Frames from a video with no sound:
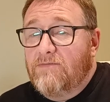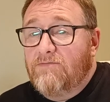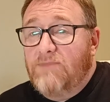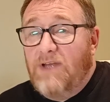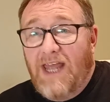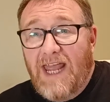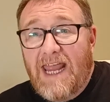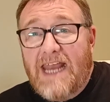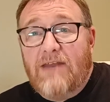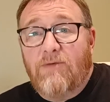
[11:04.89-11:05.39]

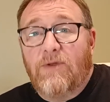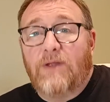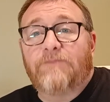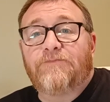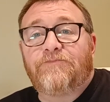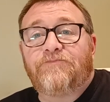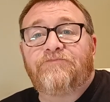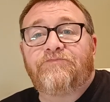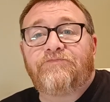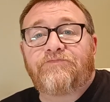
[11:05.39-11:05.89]
But anyway,
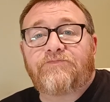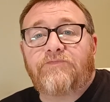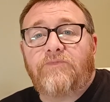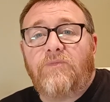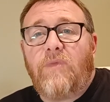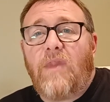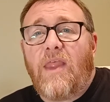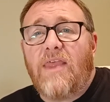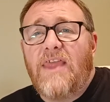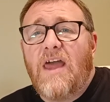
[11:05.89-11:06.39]

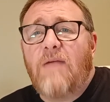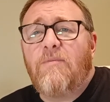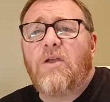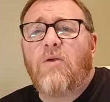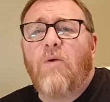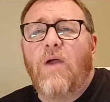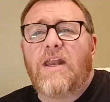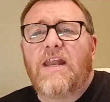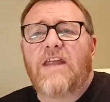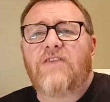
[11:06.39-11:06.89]
that'd
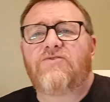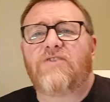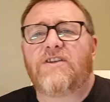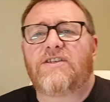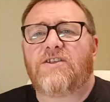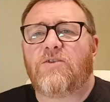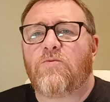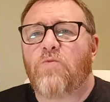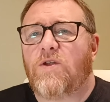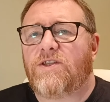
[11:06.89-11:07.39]
be quite an
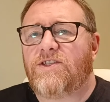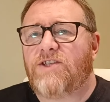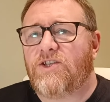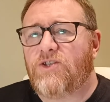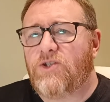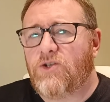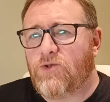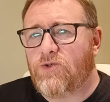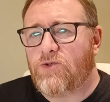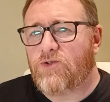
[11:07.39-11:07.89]
interesting one to
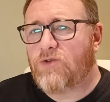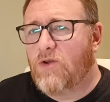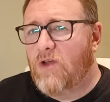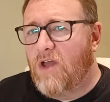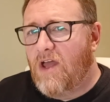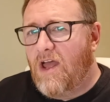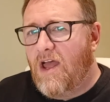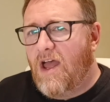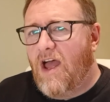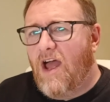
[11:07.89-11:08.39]
do. So
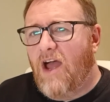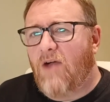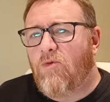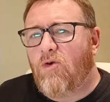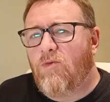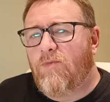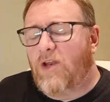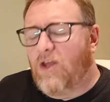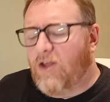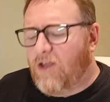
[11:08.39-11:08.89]
I
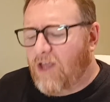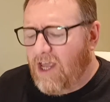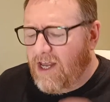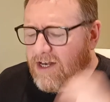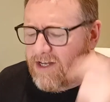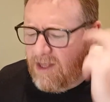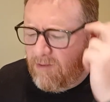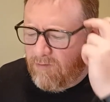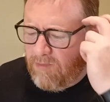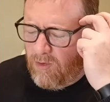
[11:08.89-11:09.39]
will be looking
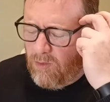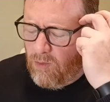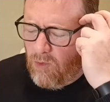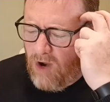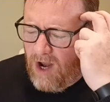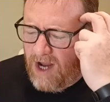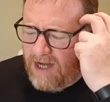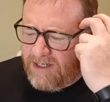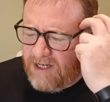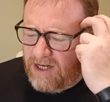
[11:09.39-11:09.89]
into that. But
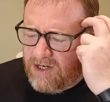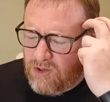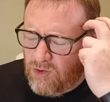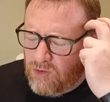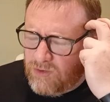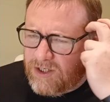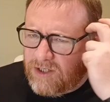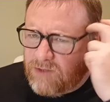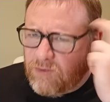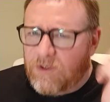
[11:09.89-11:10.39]
what I did
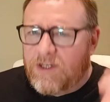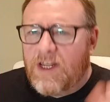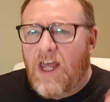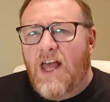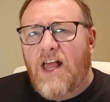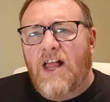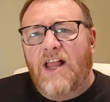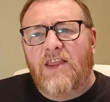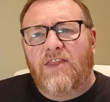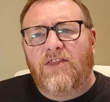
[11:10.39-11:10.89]
notice was
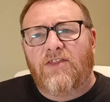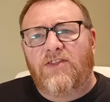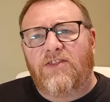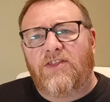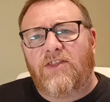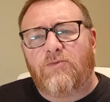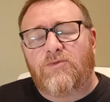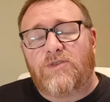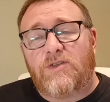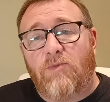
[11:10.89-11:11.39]

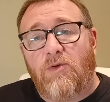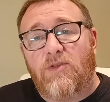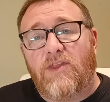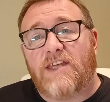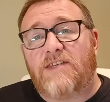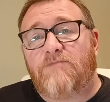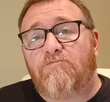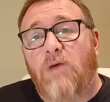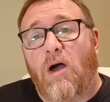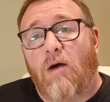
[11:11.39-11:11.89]
there was about
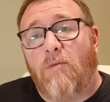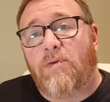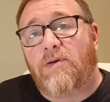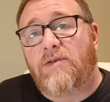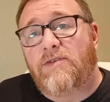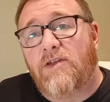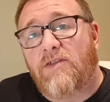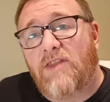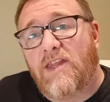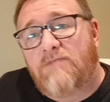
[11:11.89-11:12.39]
this pub.
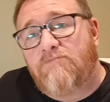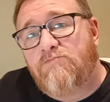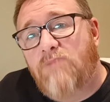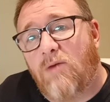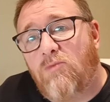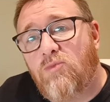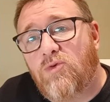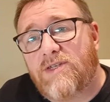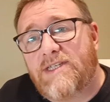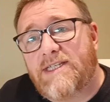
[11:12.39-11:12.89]
Now this
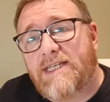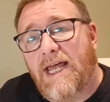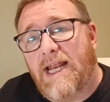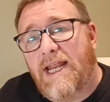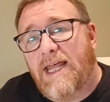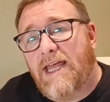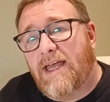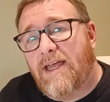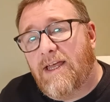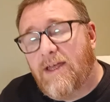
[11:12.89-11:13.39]
pub was
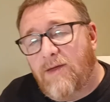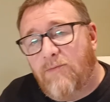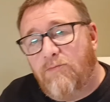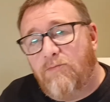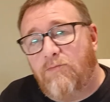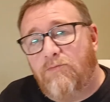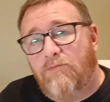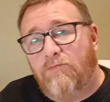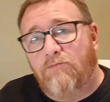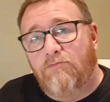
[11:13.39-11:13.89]
selling
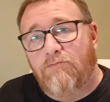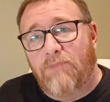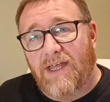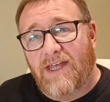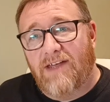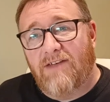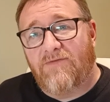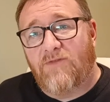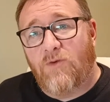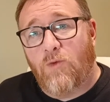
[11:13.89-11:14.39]

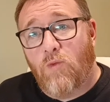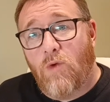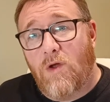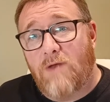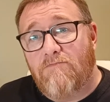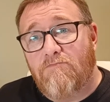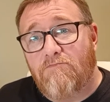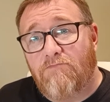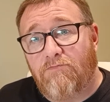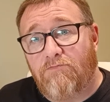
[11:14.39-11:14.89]
beer for
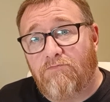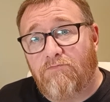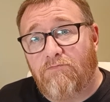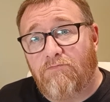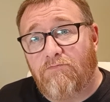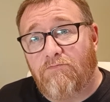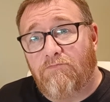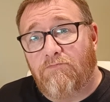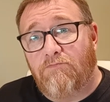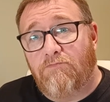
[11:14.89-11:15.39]
one
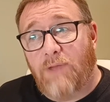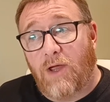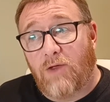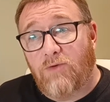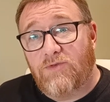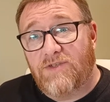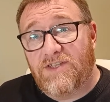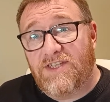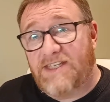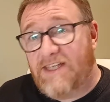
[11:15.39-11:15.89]

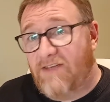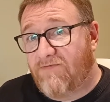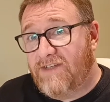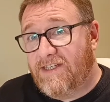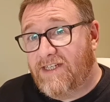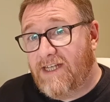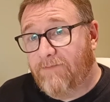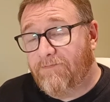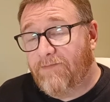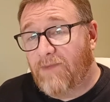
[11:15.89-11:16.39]
pound
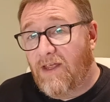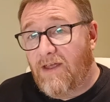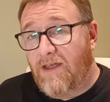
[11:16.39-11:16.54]
seventy.